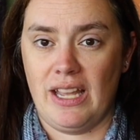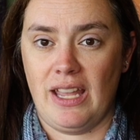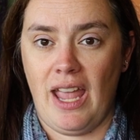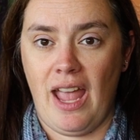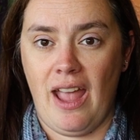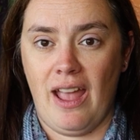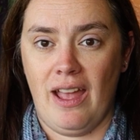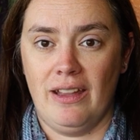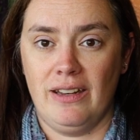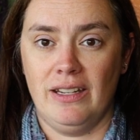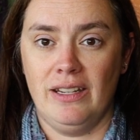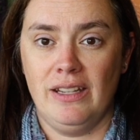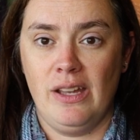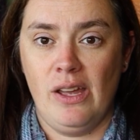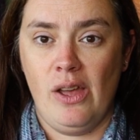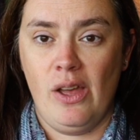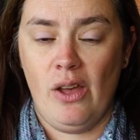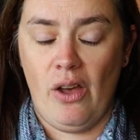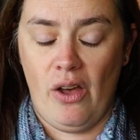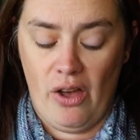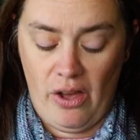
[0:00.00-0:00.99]
can
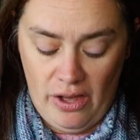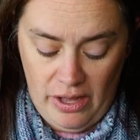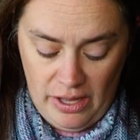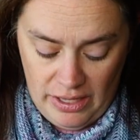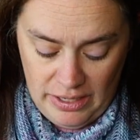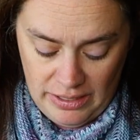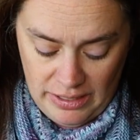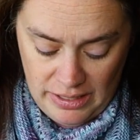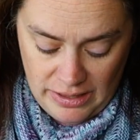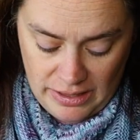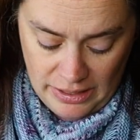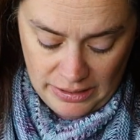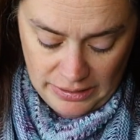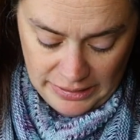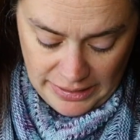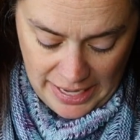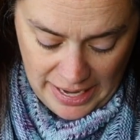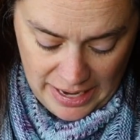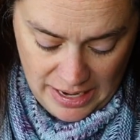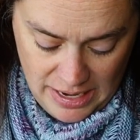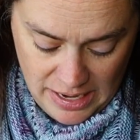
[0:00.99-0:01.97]
on the
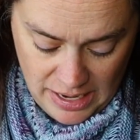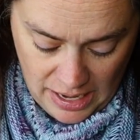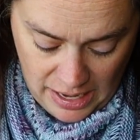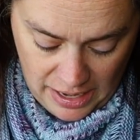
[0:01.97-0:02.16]
leg.